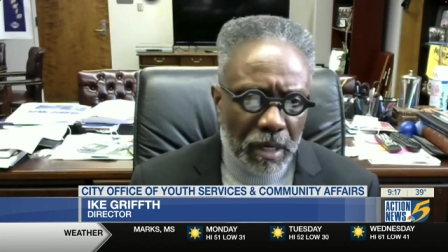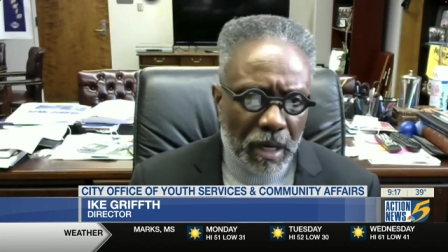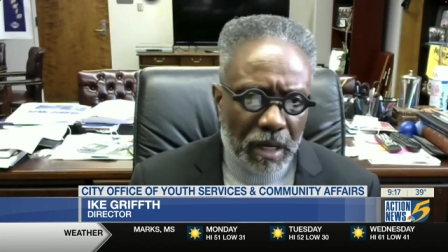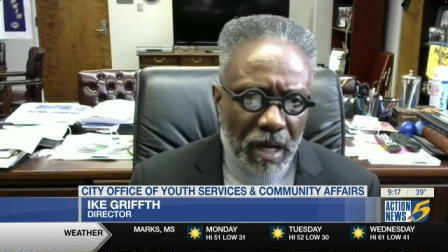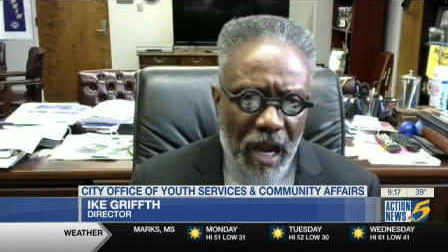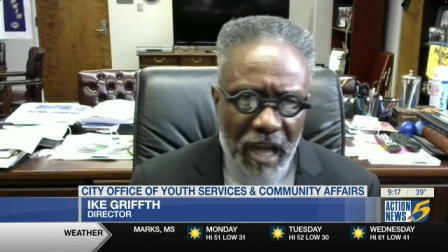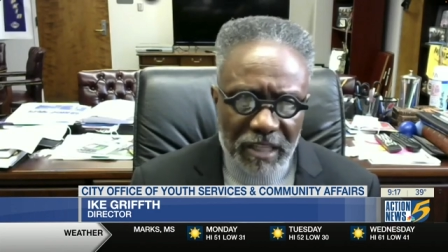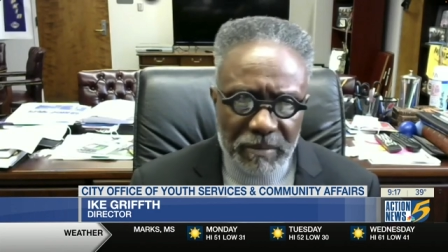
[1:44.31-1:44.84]

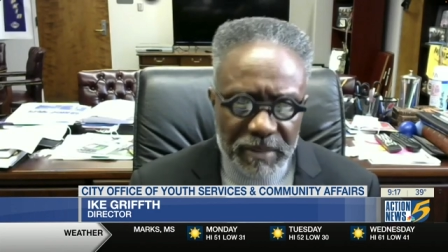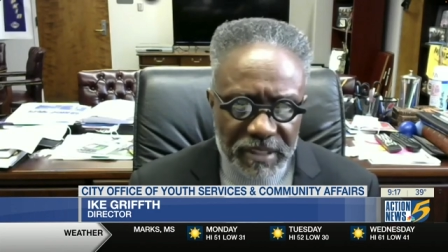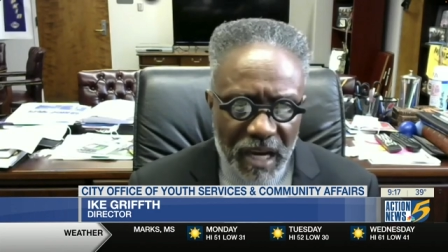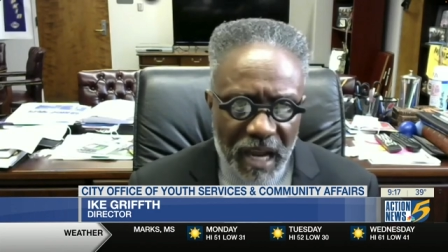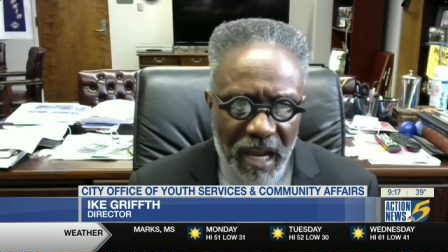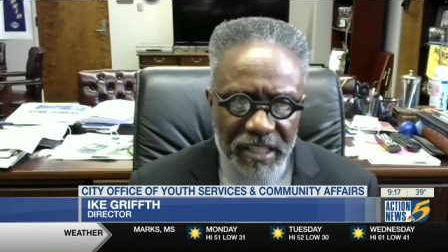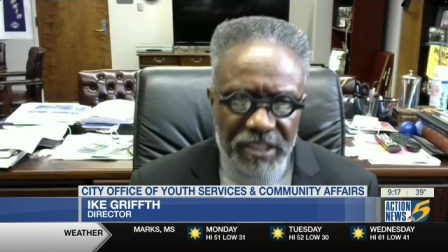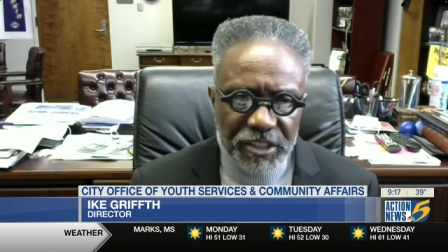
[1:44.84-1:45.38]

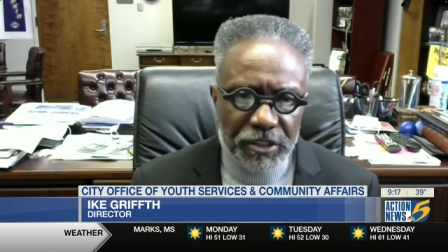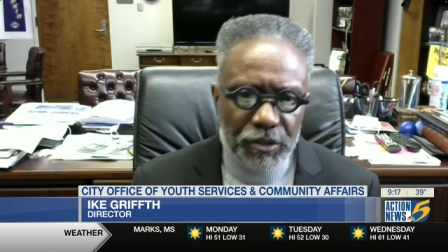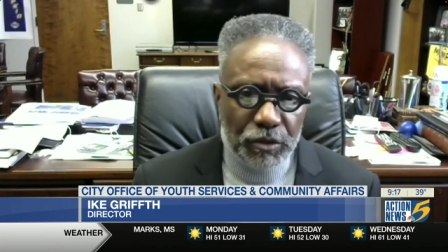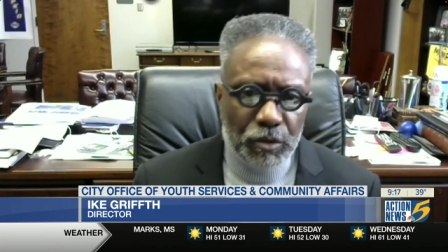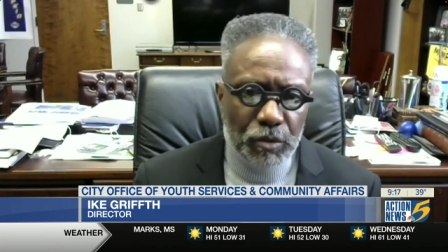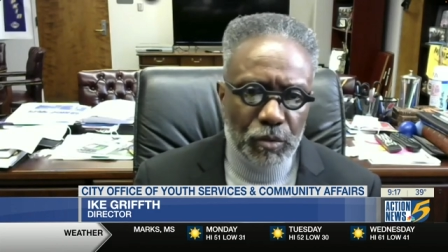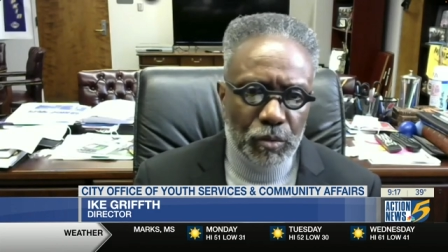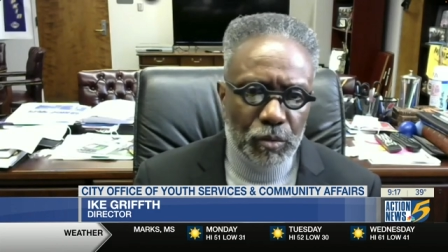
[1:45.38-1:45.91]
cosmetology
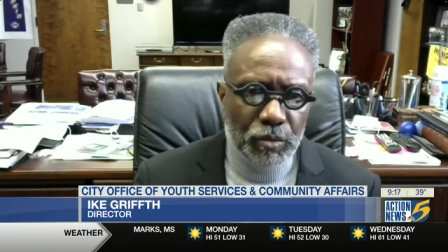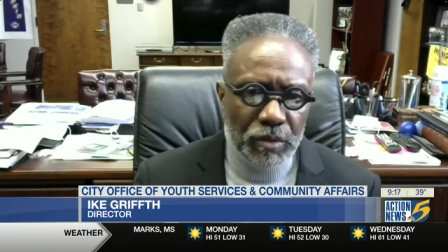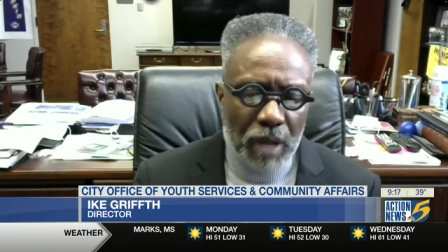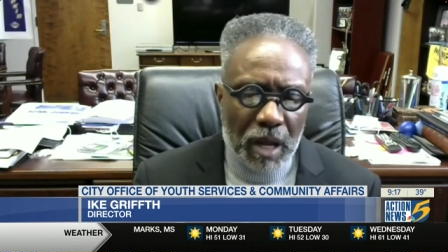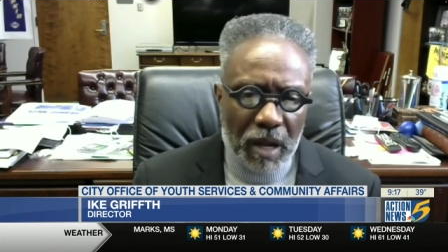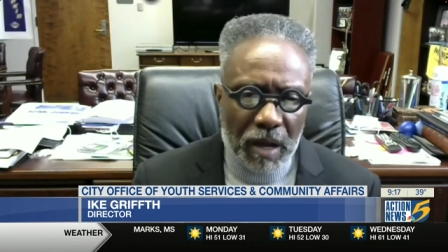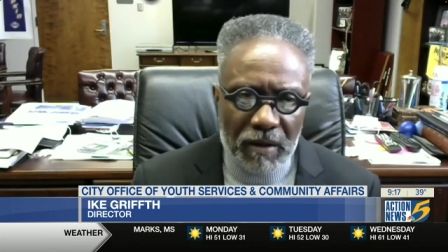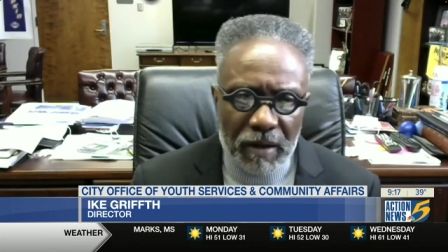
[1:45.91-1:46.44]
schools,
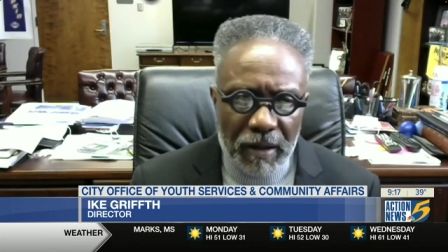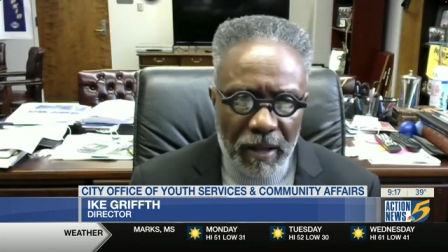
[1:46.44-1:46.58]
uh,